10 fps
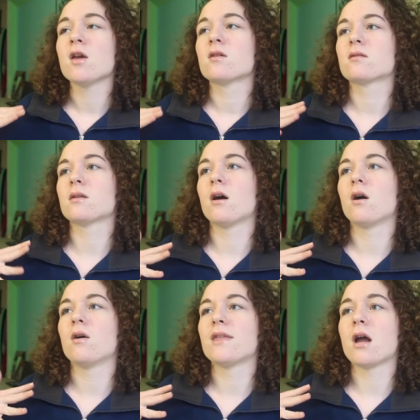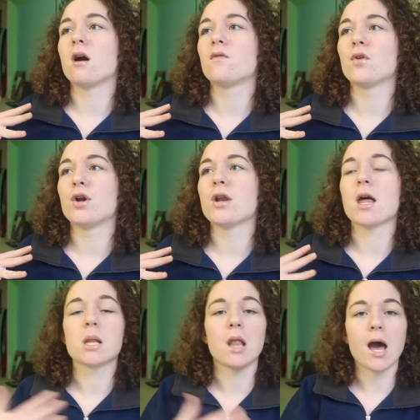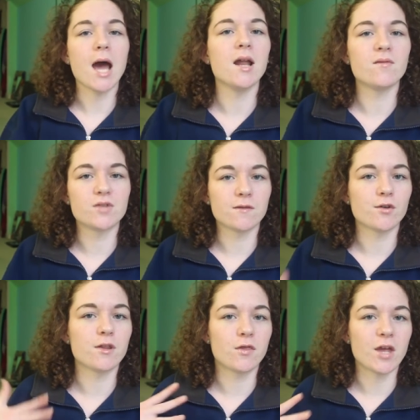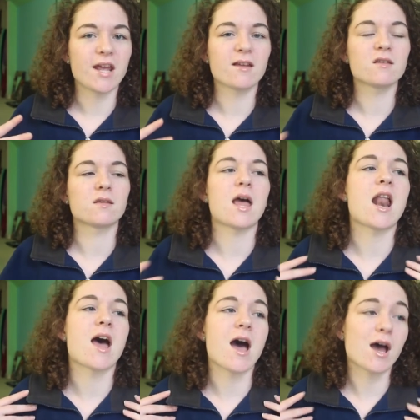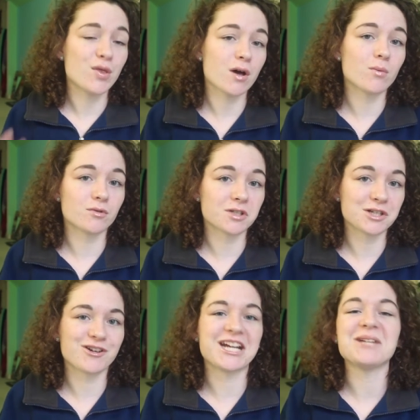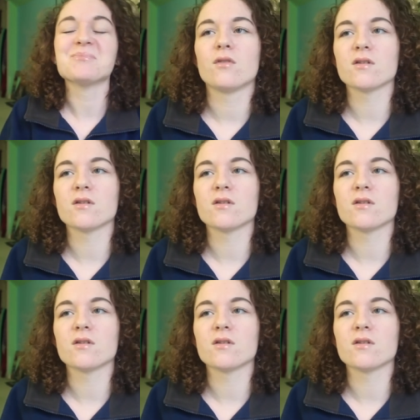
So they offered a lot of different things that I thought were really great.